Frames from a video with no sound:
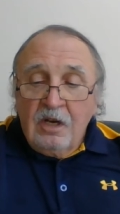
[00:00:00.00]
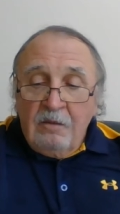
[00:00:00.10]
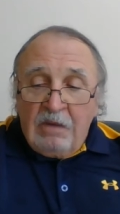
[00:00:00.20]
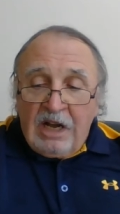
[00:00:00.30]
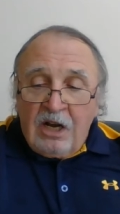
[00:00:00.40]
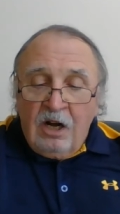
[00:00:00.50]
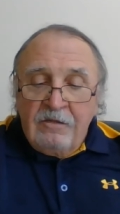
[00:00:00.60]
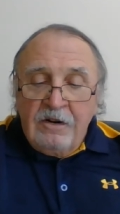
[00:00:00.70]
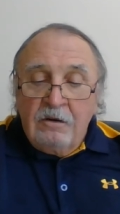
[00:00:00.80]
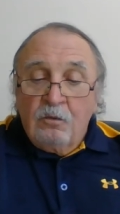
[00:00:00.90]
"my
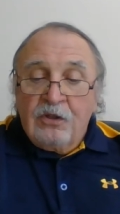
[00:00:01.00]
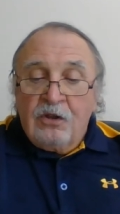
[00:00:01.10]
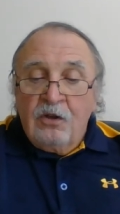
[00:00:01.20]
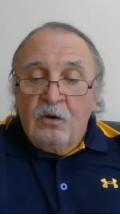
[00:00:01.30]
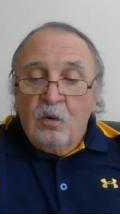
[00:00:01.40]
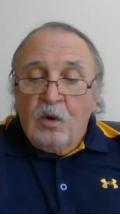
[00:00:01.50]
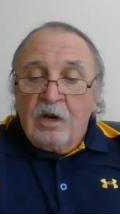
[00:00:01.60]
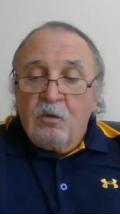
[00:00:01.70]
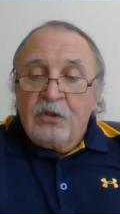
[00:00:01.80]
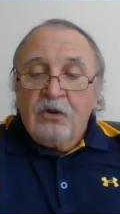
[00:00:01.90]
covenant with you
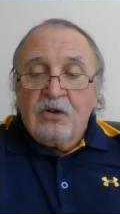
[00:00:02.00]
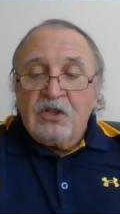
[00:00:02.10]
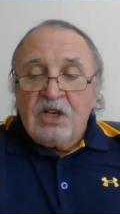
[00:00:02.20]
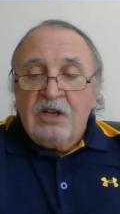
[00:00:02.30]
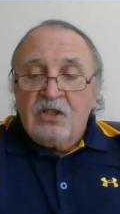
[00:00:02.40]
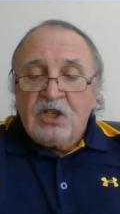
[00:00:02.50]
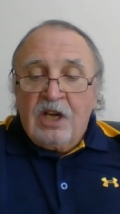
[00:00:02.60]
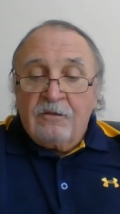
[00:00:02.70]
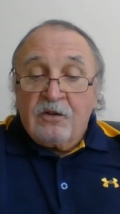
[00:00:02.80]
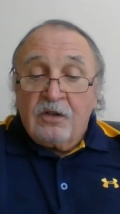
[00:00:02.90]
and with your descendants
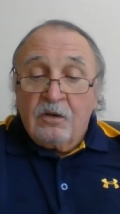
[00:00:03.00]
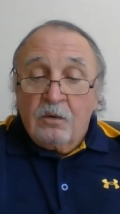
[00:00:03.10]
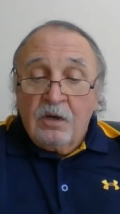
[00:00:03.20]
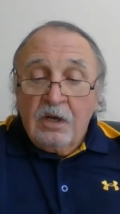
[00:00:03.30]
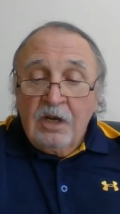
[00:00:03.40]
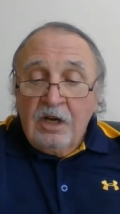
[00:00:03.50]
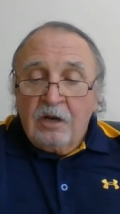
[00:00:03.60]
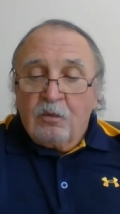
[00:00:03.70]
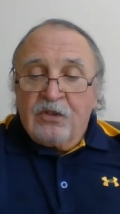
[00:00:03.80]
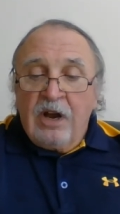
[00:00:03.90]
after you,
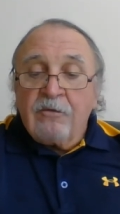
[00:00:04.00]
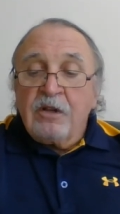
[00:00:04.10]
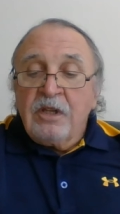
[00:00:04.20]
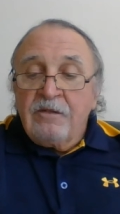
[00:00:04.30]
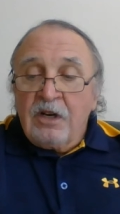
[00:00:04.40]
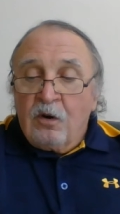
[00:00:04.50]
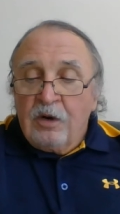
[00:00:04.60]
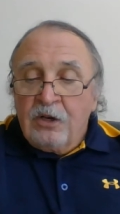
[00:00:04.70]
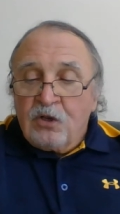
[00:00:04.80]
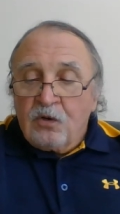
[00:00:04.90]
and with every living
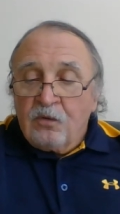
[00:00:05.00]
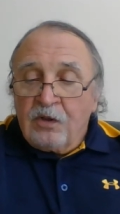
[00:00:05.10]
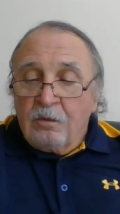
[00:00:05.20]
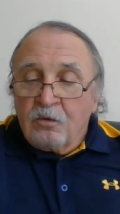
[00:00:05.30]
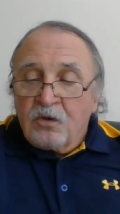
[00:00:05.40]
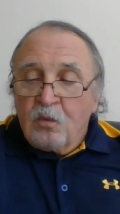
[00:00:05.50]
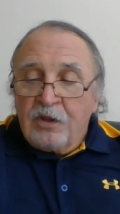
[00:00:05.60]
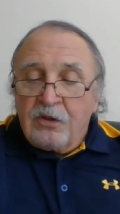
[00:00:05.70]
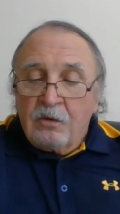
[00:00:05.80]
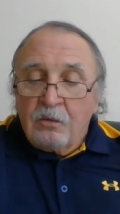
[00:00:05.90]
creature that was
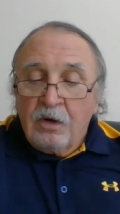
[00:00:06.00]
with you,